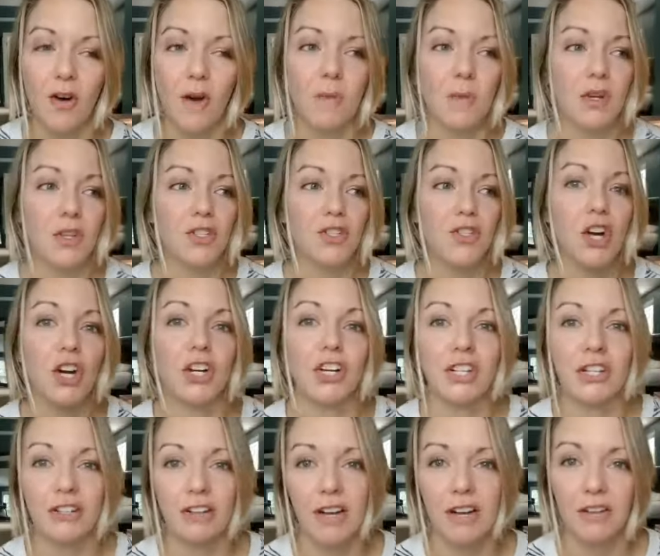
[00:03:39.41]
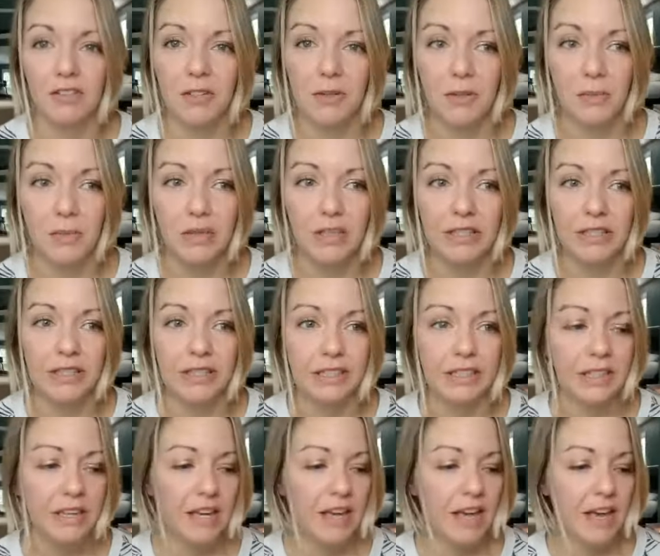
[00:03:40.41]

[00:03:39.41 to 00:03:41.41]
I'm going to turn it around completely.